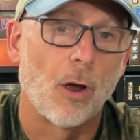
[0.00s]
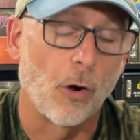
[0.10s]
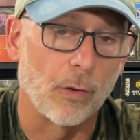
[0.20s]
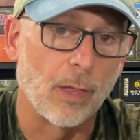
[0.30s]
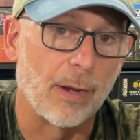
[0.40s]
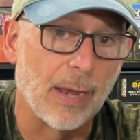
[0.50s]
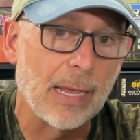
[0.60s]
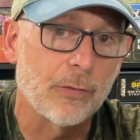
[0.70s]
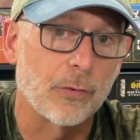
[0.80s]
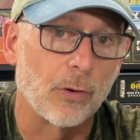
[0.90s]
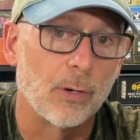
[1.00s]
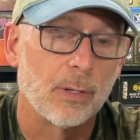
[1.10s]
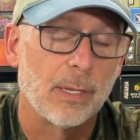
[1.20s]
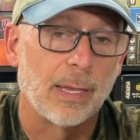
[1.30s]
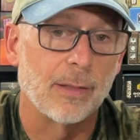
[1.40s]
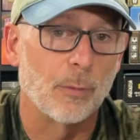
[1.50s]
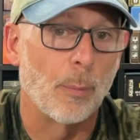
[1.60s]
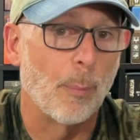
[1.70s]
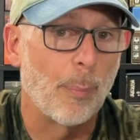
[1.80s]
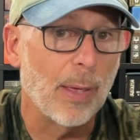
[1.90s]
are a lot nicer and a little
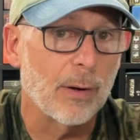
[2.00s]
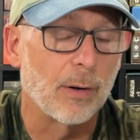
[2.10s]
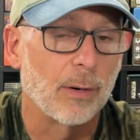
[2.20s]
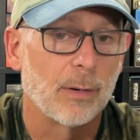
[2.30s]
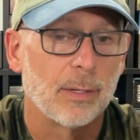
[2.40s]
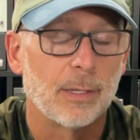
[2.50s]
better,